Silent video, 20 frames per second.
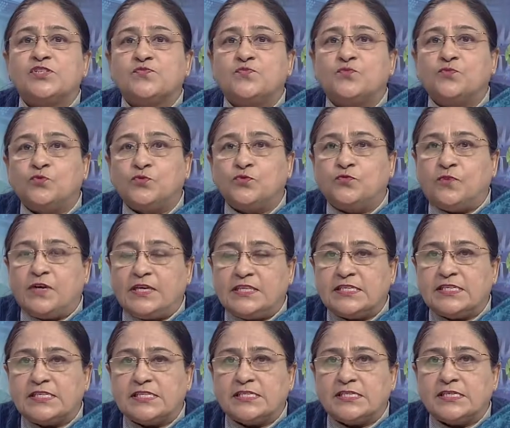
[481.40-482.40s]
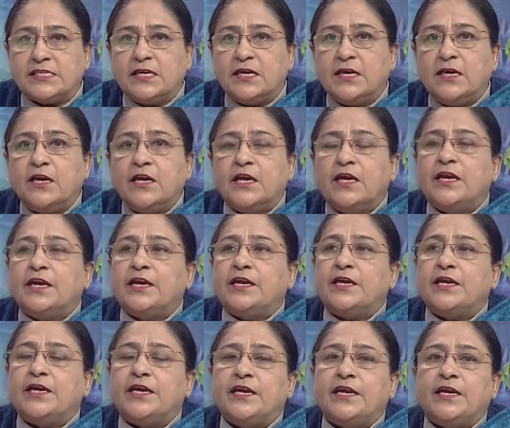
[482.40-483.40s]
the smooth ones.
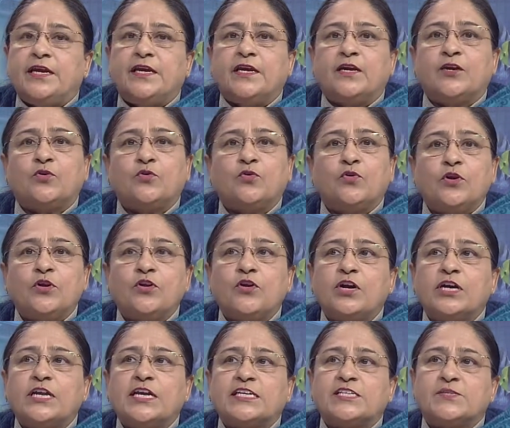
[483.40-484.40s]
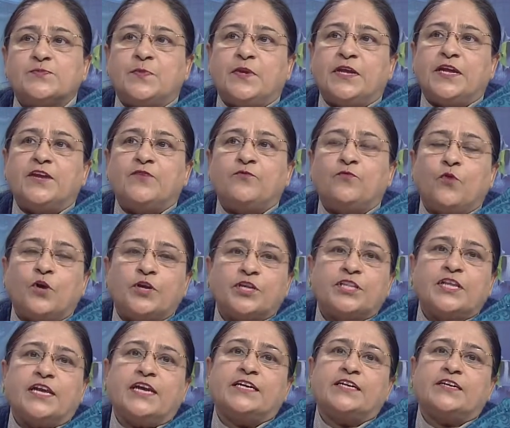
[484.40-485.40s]
He could not explain
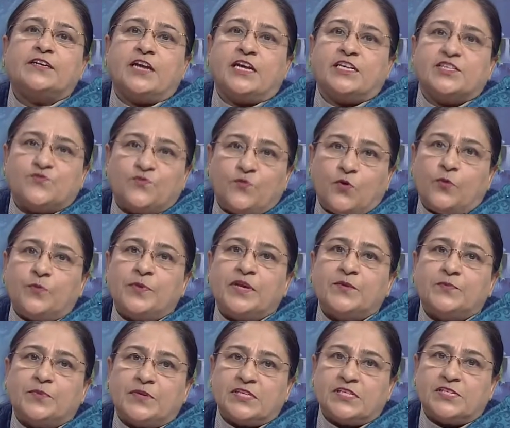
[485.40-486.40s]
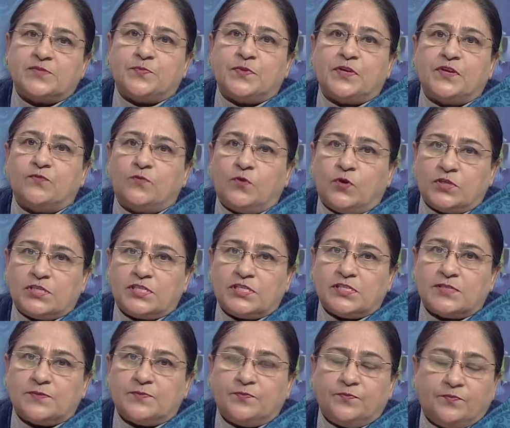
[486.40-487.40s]
what that transforming principle was.
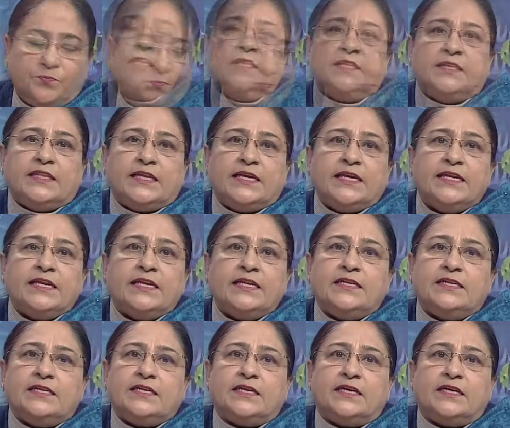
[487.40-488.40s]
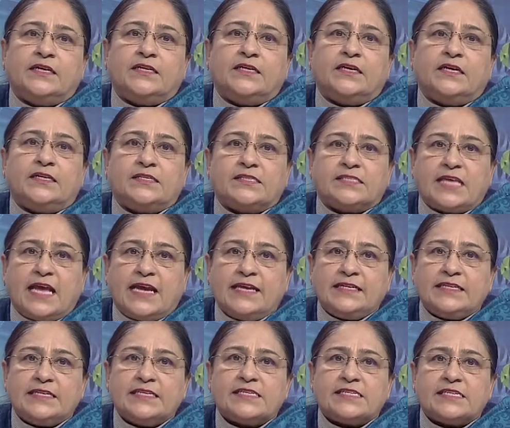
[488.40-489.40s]
Then
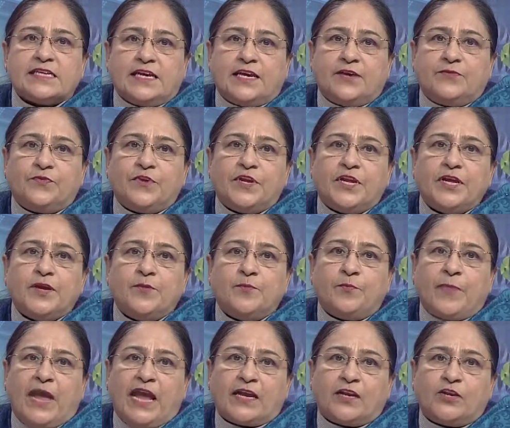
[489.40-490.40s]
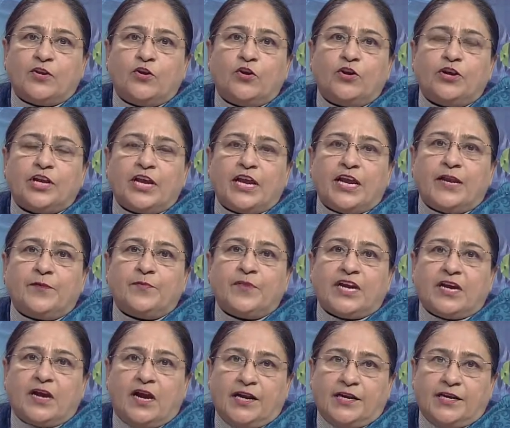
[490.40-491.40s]
scientists Avery MacLeod and
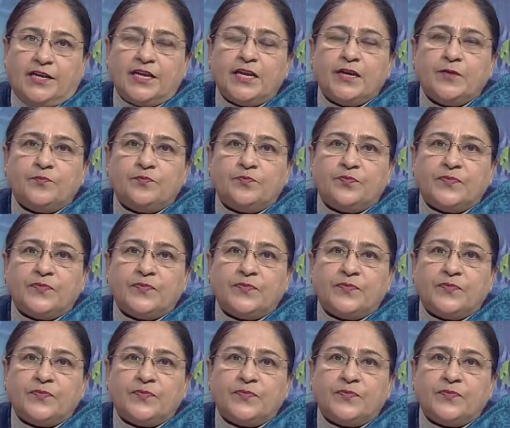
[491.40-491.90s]
McCarty,